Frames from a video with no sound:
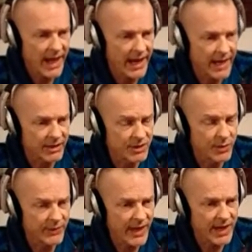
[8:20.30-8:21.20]
And
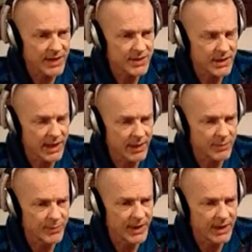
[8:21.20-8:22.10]
doing that has
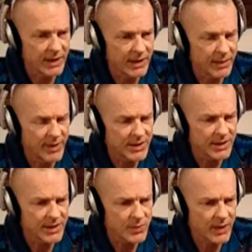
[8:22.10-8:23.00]
helped me
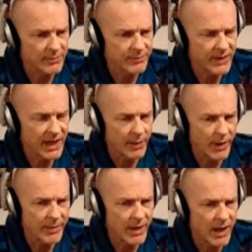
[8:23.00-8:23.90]
immensely as well.
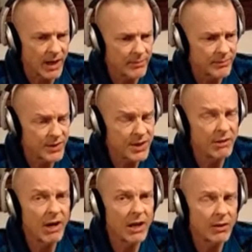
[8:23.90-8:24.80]
Anyway, to
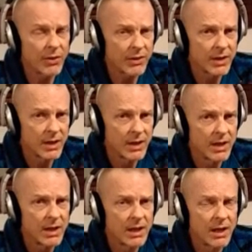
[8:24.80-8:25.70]
your health,
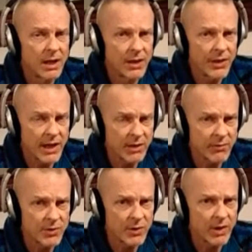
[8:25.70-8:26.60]
thank you
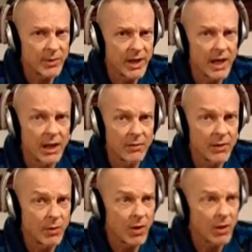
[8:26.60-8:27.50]
for joining me. I love
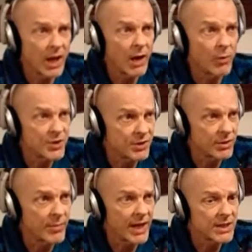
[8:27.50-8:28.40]
you all. I wish you
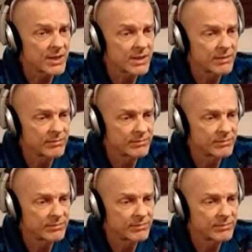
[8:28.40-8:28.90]
the best.